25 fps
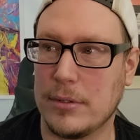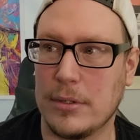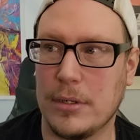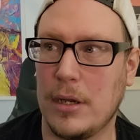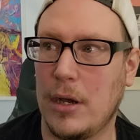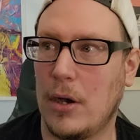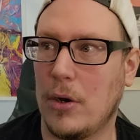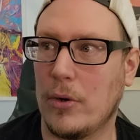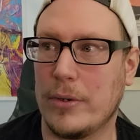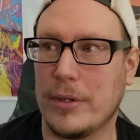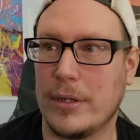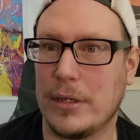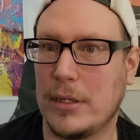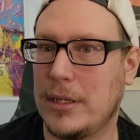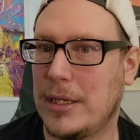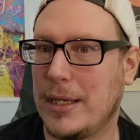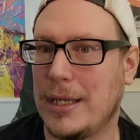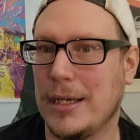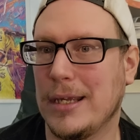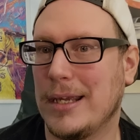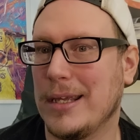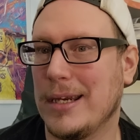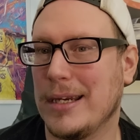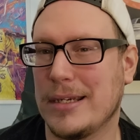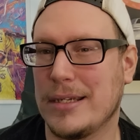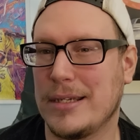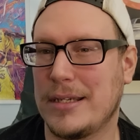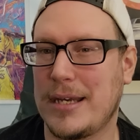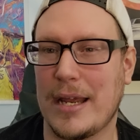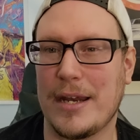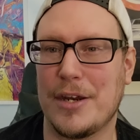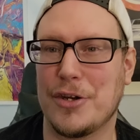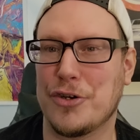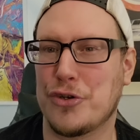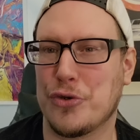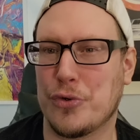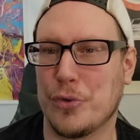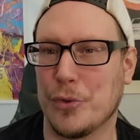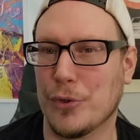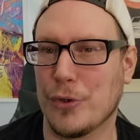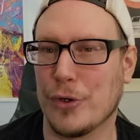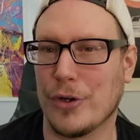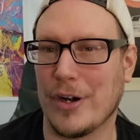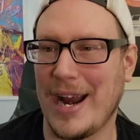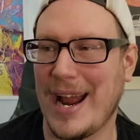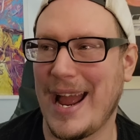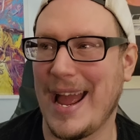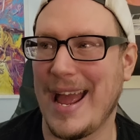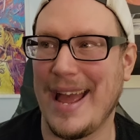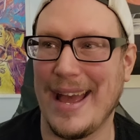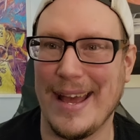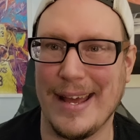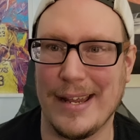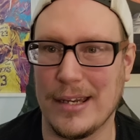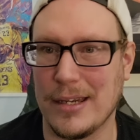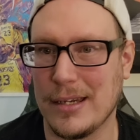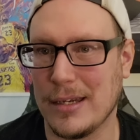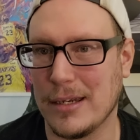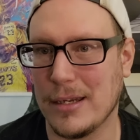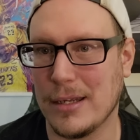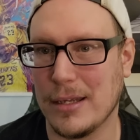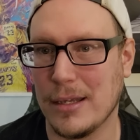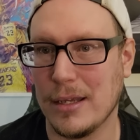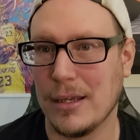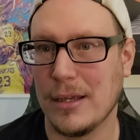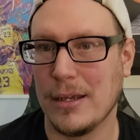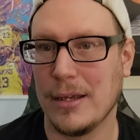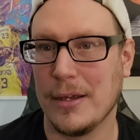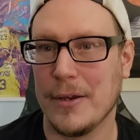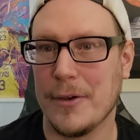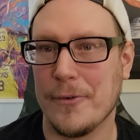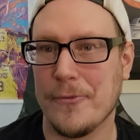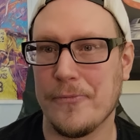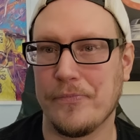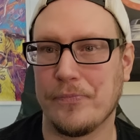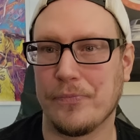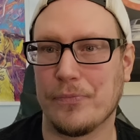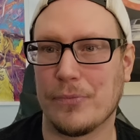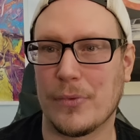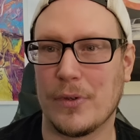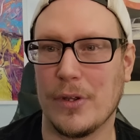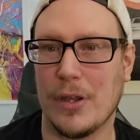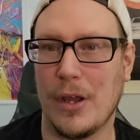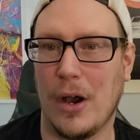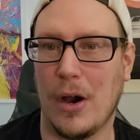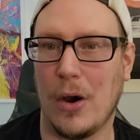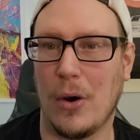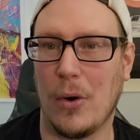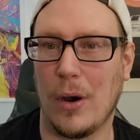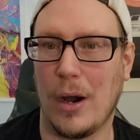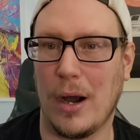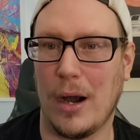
you oh, know, can you get a Dennis Schroeder and, you know,